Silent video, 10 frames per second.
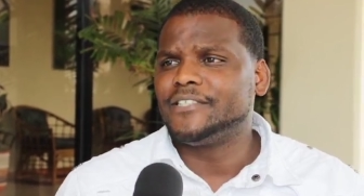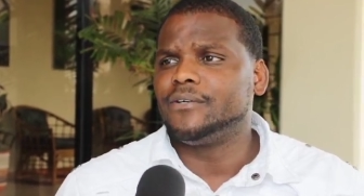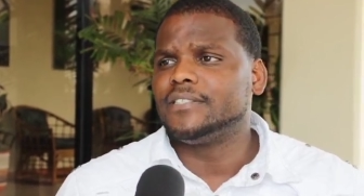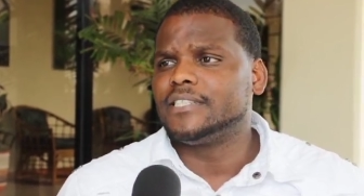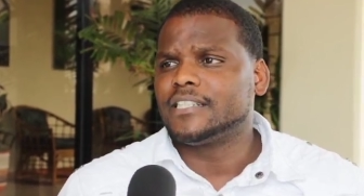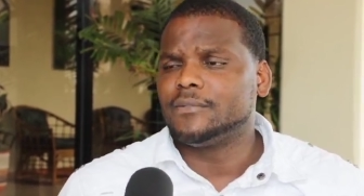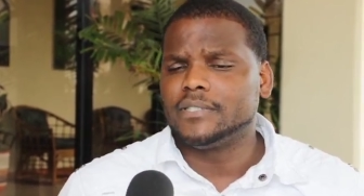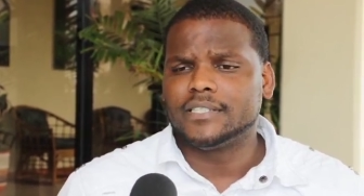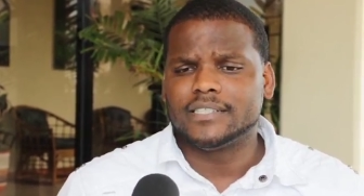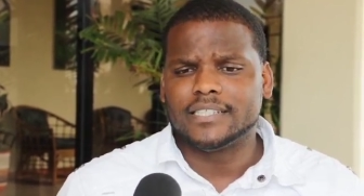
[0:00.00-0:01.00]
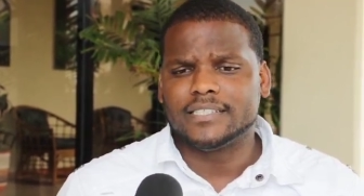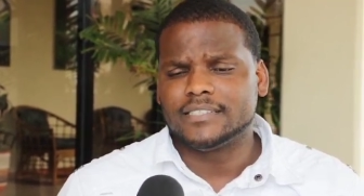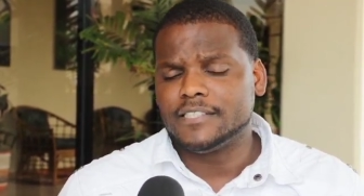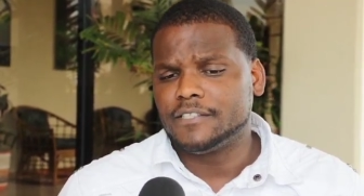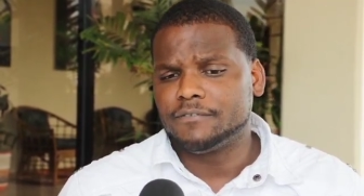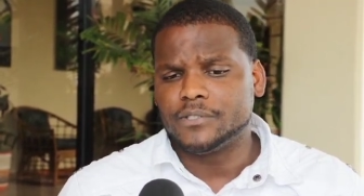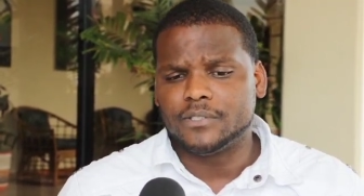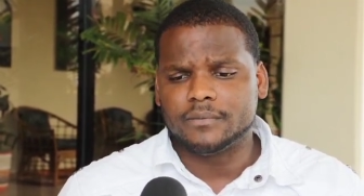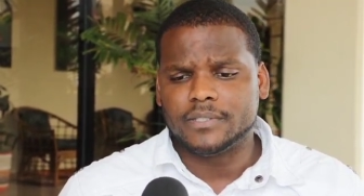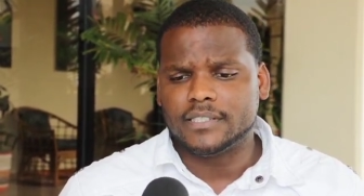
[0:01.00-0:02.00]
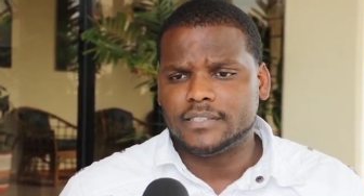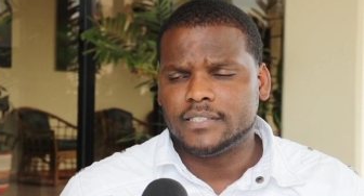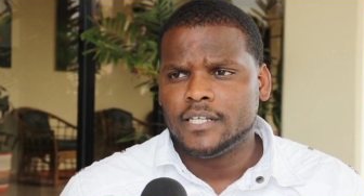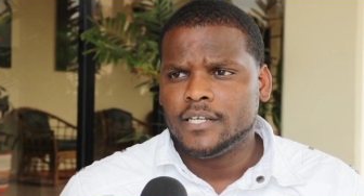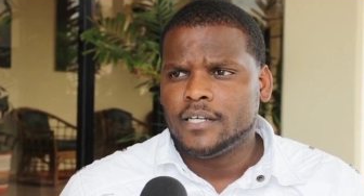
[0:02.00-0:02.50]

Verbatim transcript: how exactly we can get this interview done because